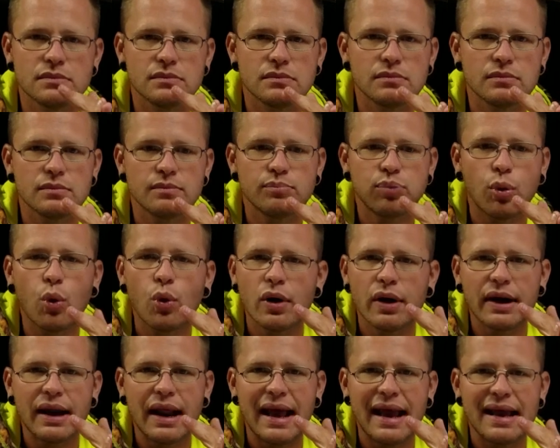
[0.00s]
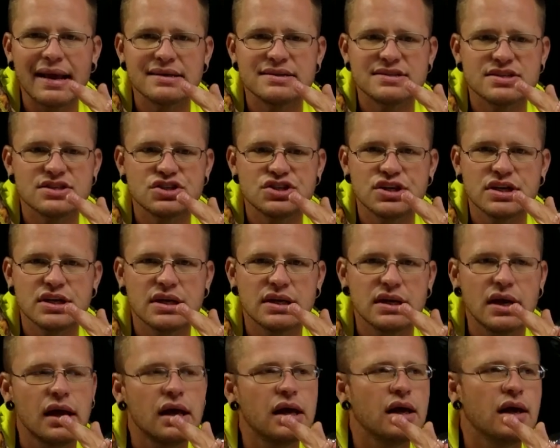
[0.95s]
ported heads and shit,
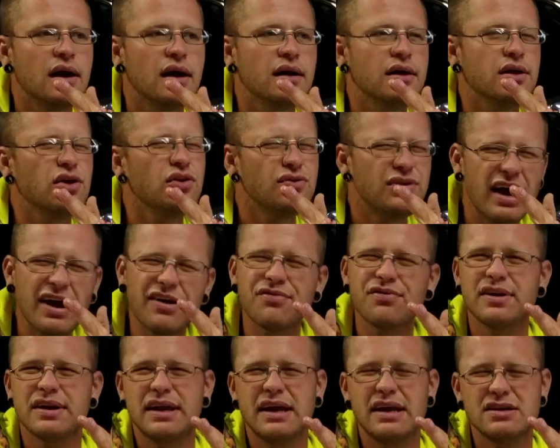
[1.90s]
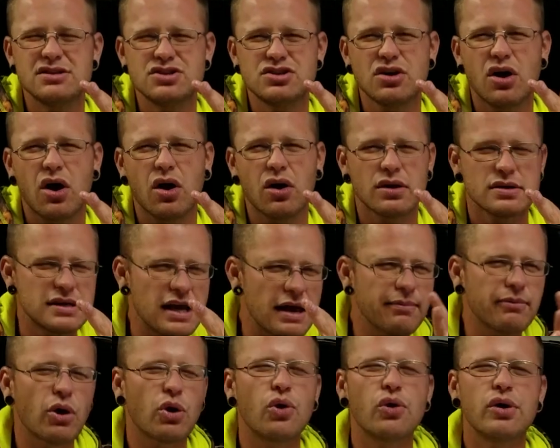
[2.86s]
you definitely need a stall because that
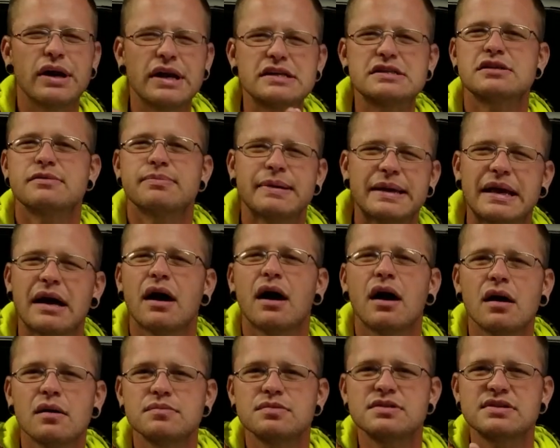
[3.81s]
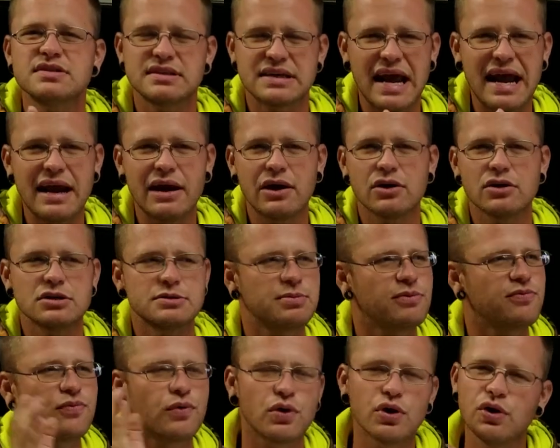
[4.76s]
motor needs to be upstairs
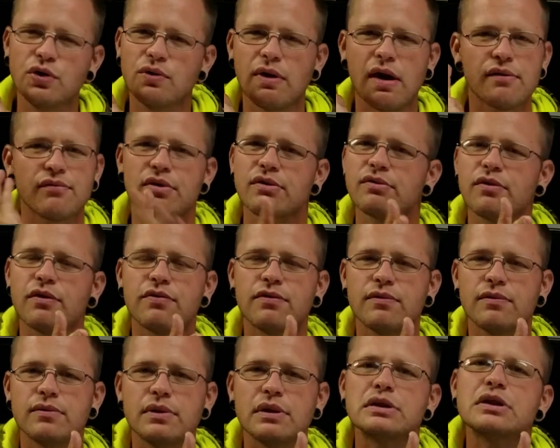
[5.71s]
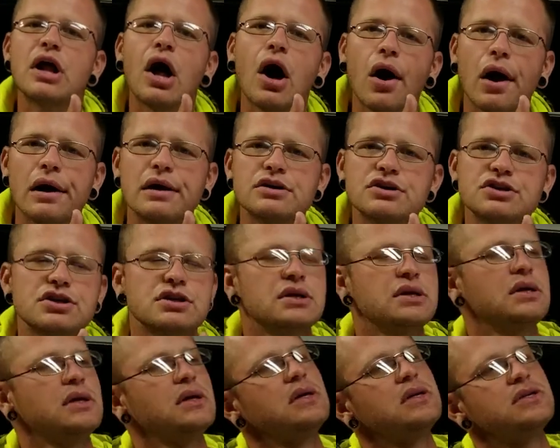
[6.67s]
before you ever launch.
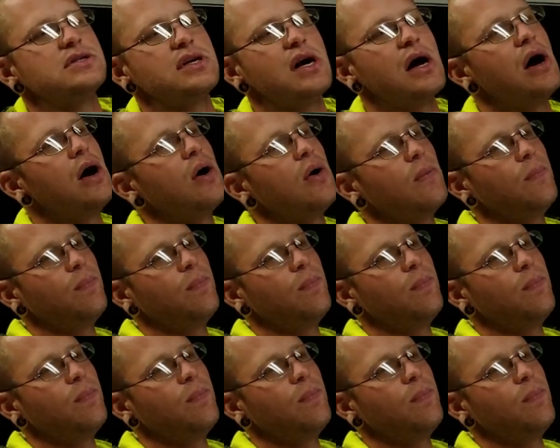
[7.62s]
So